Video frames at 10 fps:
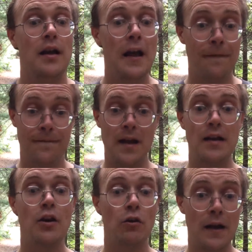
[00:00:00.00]
if
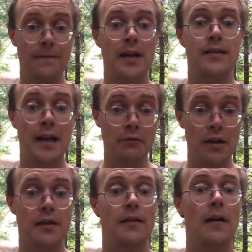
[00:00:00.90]

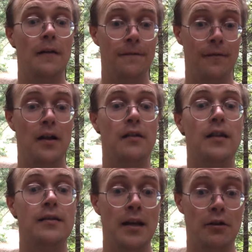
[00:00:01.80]

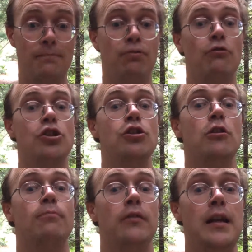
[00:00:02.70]
Nintendo's pushing
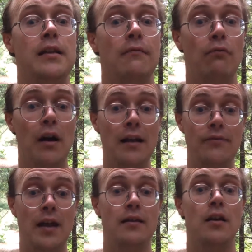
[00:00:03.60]
their beliefs in
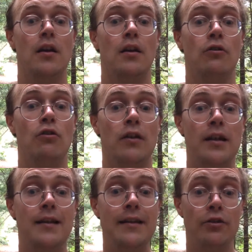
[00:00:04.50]
what, then look,
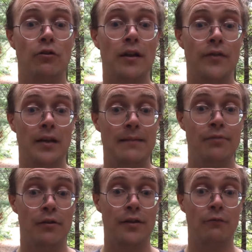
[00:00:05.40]
you need to look at the
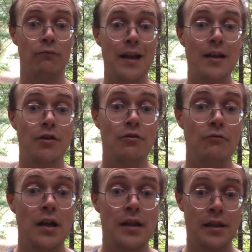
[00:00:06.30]
numbers. The Wii
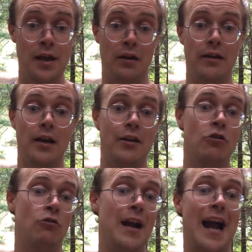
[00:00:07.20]
U is selling like
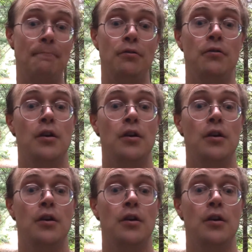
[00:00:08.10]
crap.